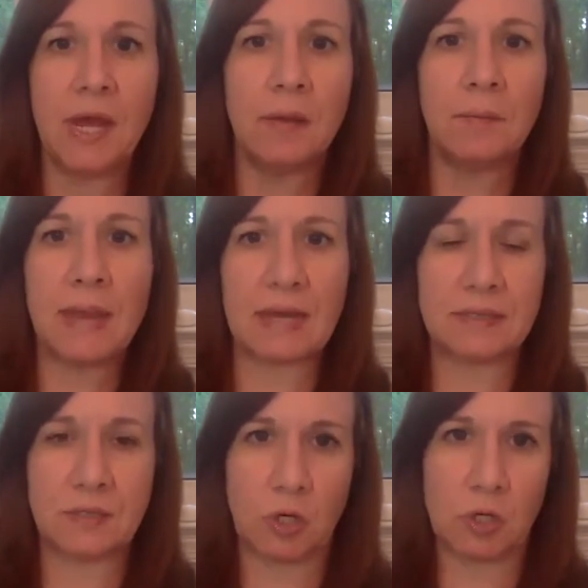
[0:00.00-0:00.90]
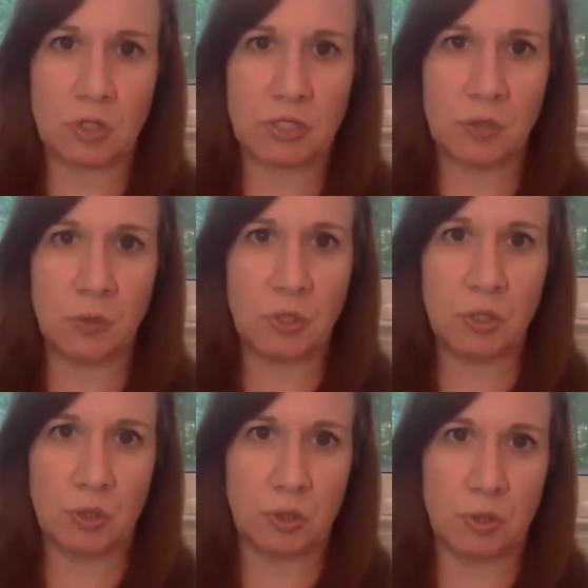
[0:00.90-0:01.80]
mixers that you would
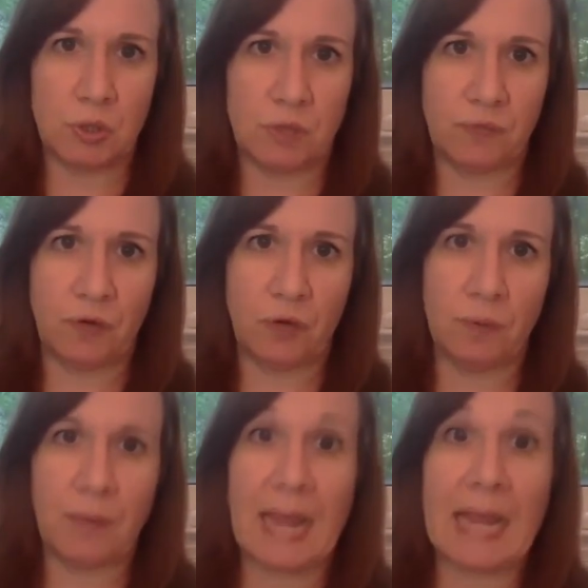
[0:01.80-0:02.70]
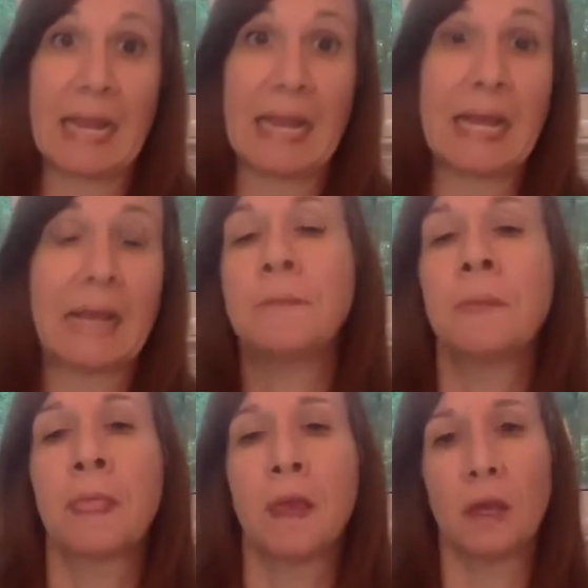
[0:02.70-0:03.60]
use for baking,
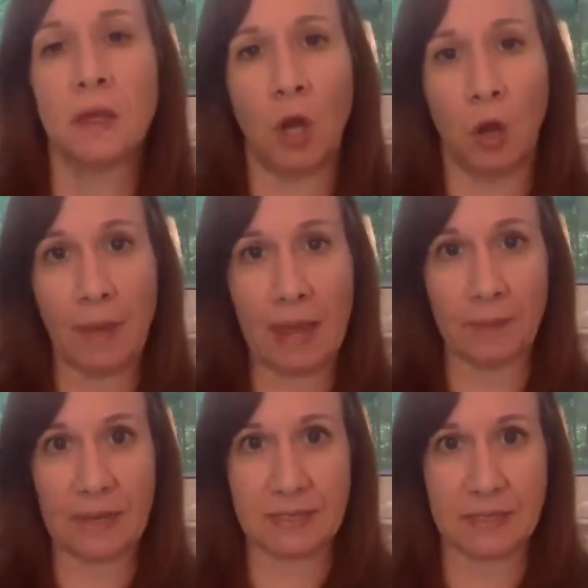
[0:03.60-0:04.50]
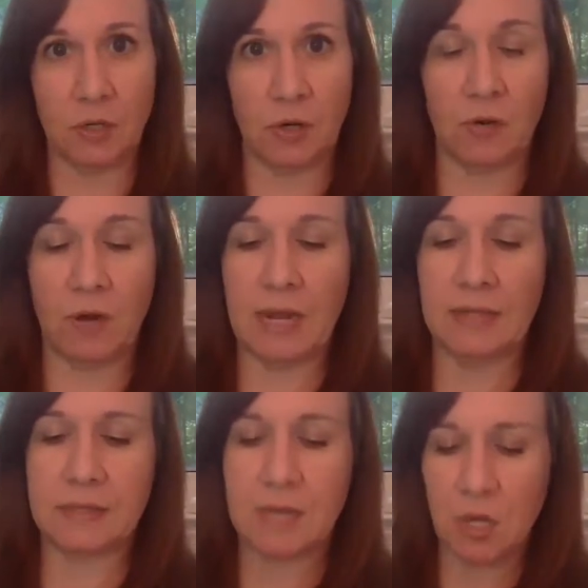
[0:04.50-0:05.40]
mixing your
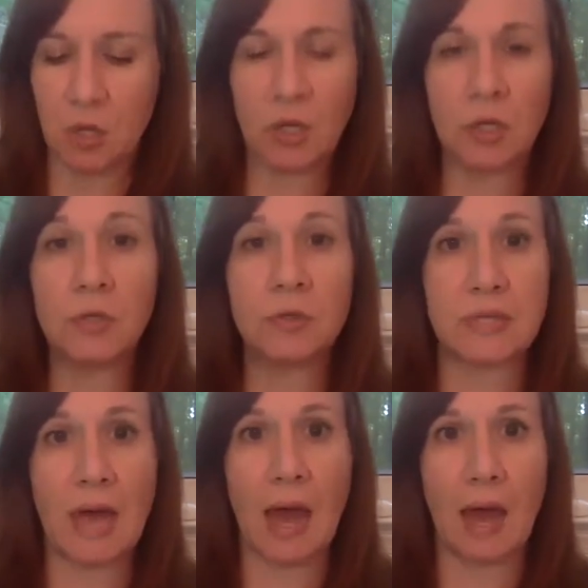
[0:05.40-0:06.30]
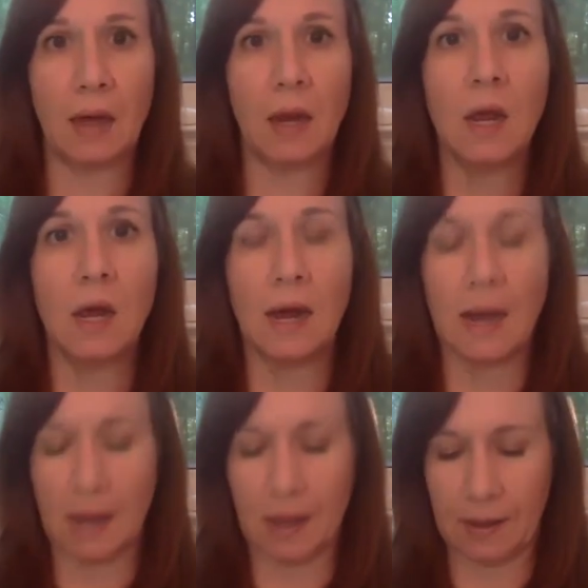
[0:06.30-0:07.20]
ingredients. You can use that,
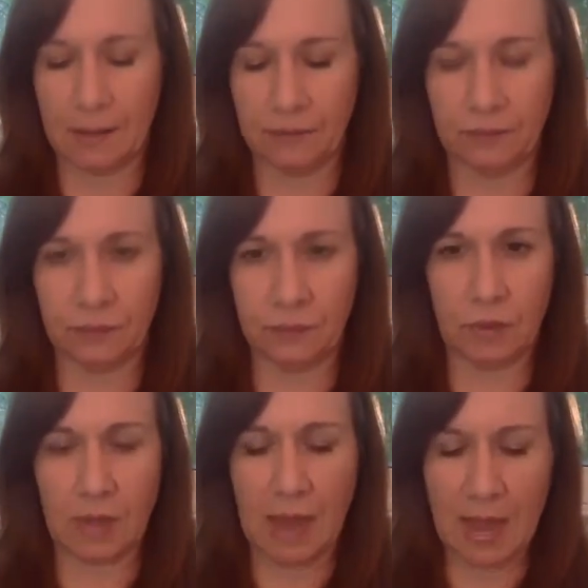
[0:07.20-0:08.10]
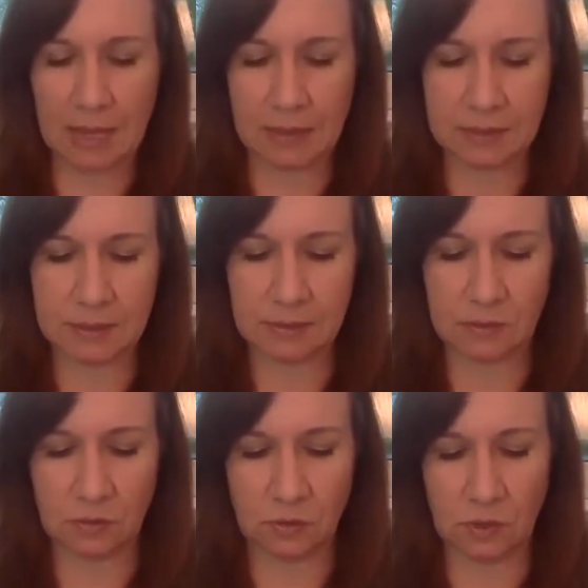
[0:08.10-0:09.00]
and
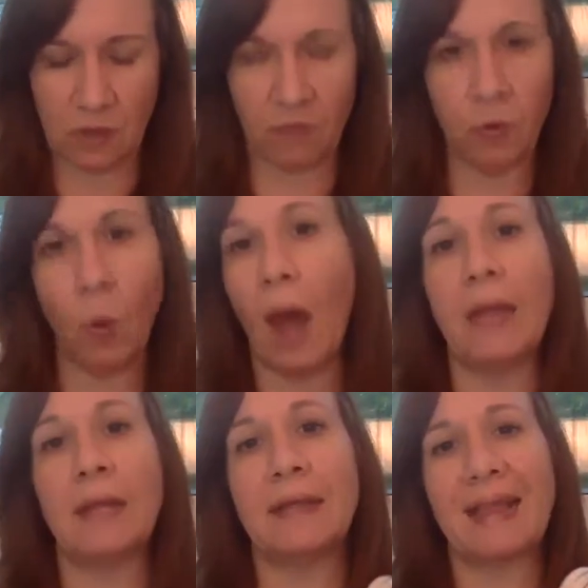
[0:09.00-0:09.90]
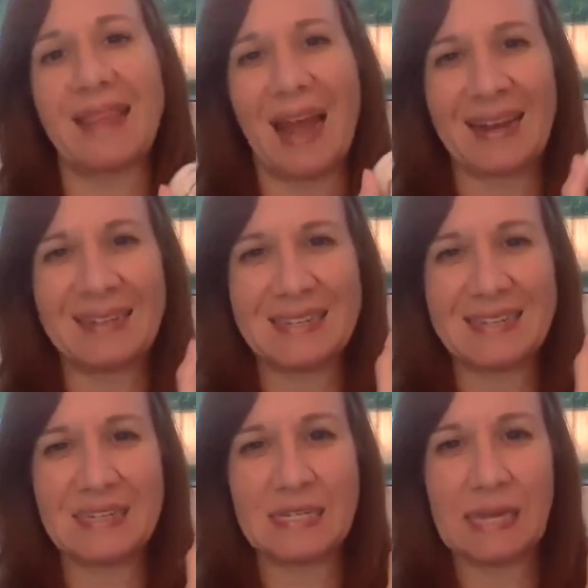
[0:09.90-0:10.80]
if you want to get that
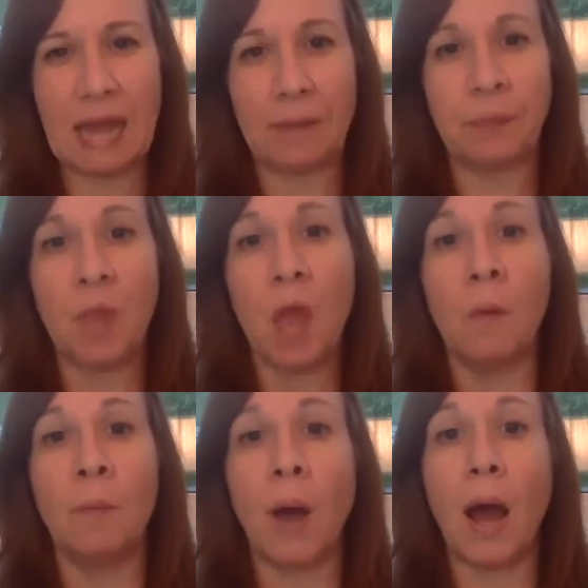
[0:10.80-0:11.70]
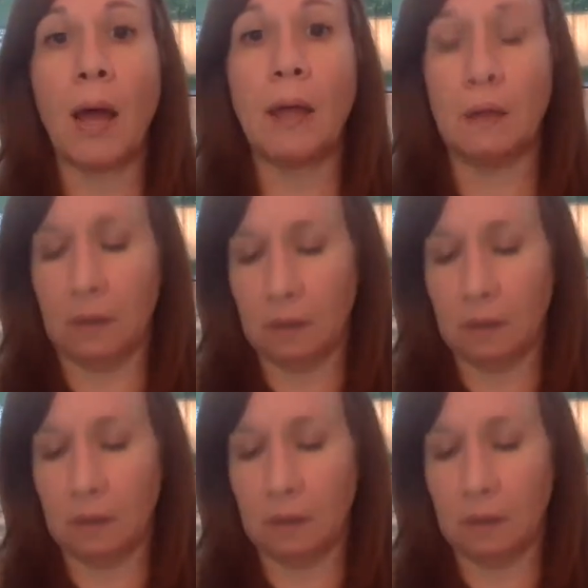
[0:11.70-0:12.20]
consistency again. But